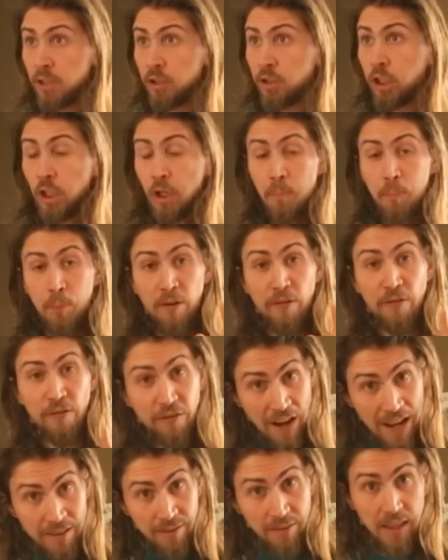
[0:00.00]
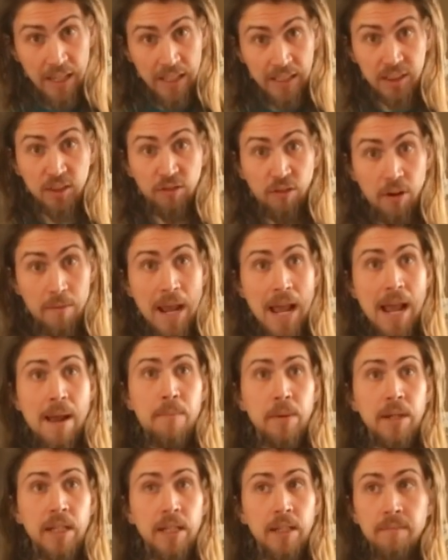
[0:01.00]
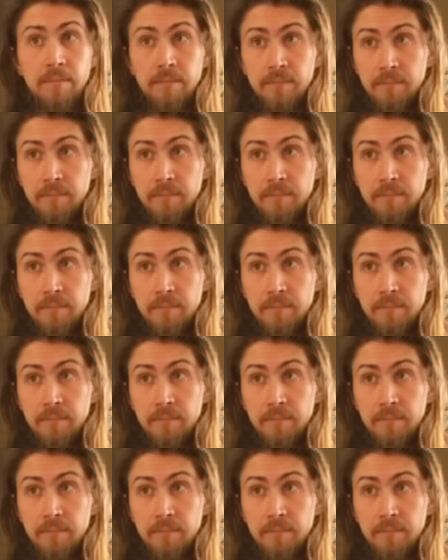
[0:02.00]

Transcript: to prevent this from happening.